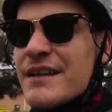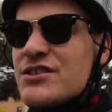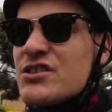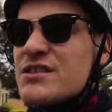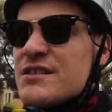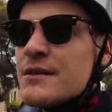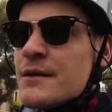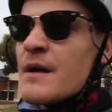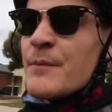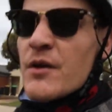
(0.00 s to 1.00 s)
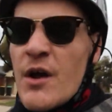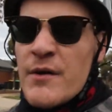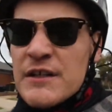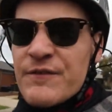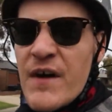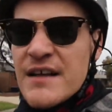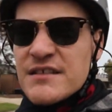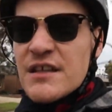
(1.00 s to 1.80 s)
It's just, I'm not going as fast